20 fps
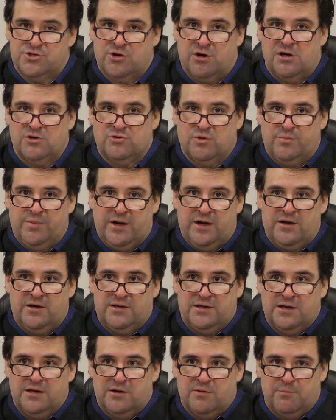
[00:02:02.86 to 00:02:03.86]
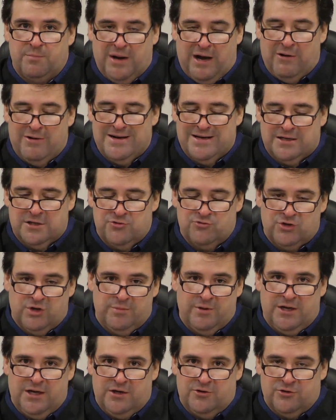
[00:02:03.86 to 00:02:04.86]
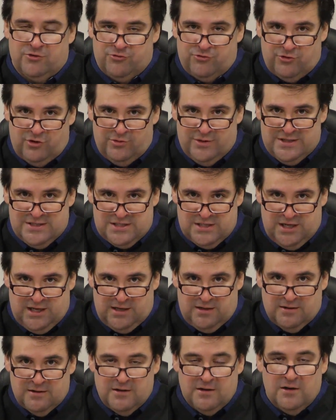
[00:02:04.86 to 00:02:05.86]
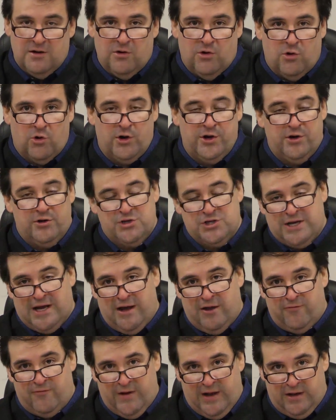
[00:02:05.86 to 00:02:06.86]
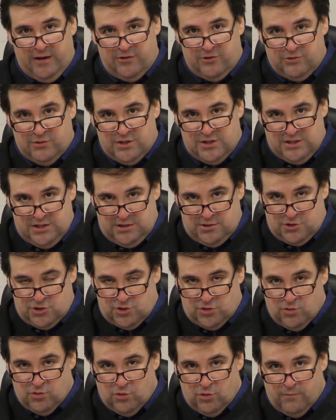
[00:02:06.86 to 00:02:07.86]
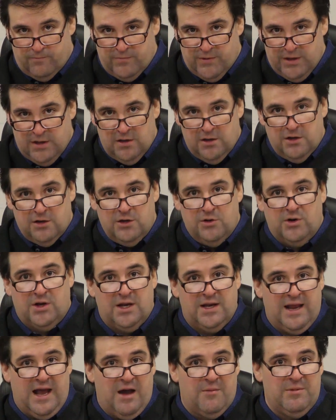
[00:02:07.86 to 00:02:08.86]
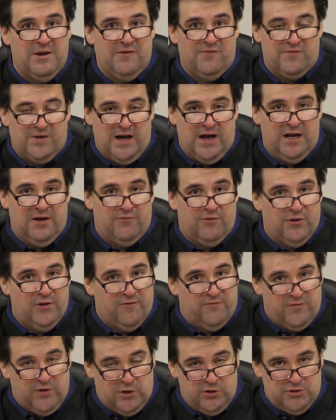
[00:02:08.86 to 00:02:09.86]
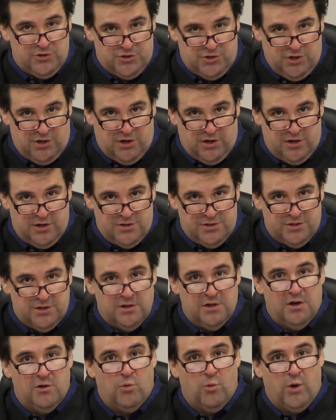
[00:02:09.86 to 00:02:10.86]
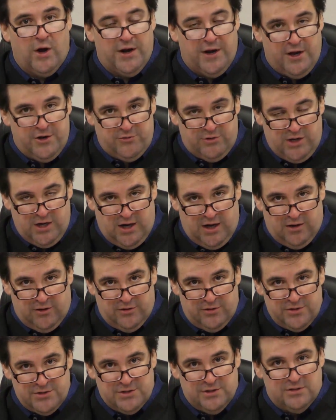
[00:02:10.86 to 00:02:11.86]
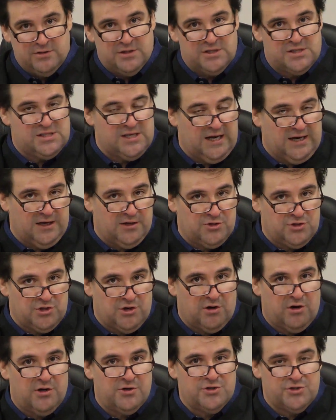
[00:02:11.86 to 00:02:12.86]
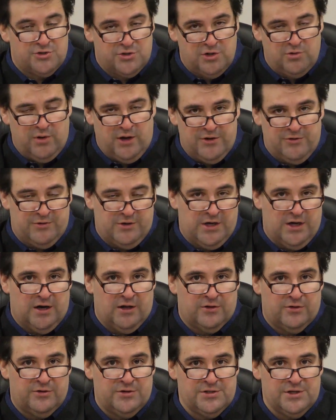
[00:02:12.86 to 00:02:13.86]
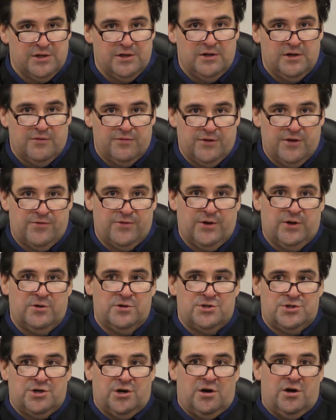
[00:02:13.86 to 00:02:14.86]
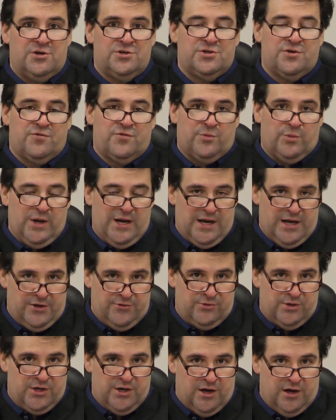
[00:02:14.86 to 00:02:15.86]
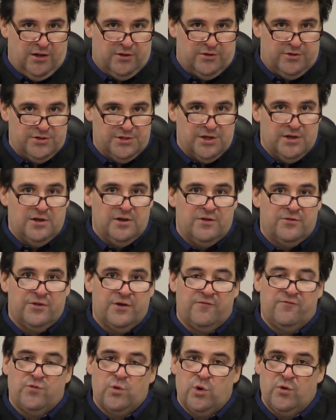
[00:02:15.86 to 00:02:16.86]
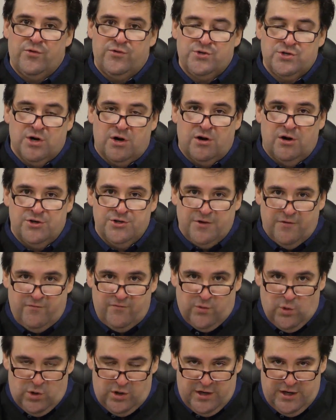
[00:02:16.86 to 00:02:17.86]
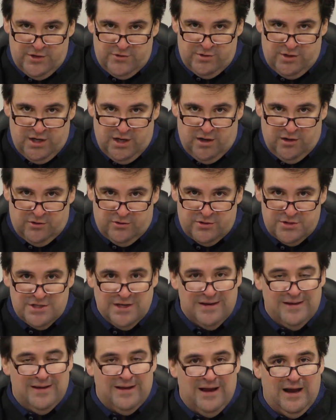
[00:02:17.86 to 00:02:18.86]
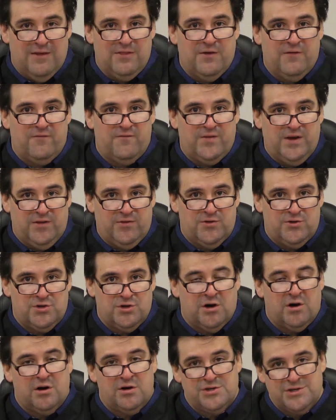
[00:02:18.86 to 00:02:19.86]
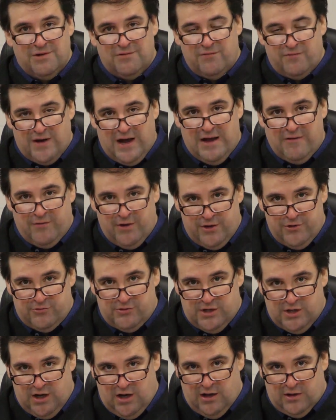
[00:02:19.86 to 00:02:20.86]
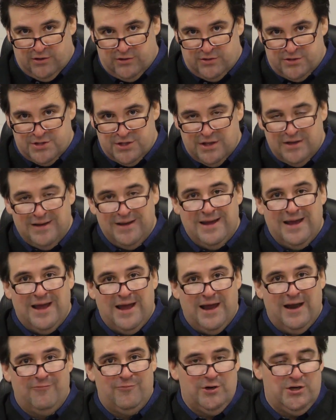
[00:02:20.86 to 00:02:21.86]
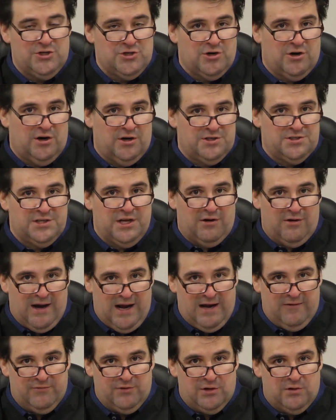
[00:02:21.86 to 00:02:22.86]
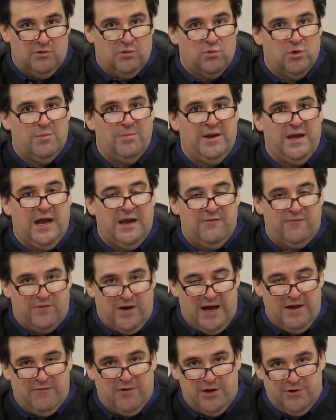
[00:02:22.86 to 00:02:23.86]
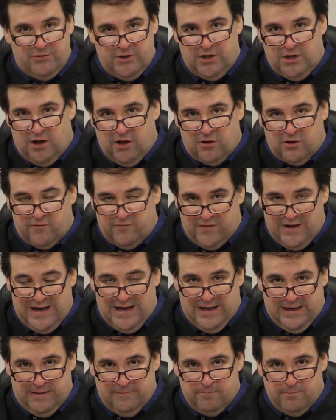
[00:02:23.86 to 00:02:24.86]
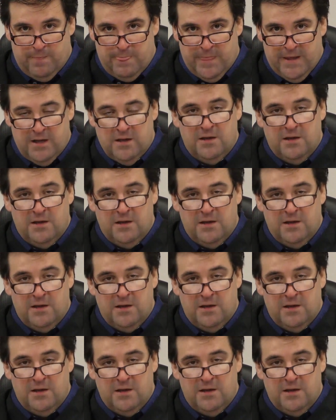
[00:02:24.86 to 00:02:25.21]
is charged with parent contributing to truancy or your child failing to attend school, you can now be fined for the first charge, $100, the second charge, $200, the third charge, $300, the fourth charge, $400, and the fifth charge, $500. Every charge thereafter would be a $500 fine.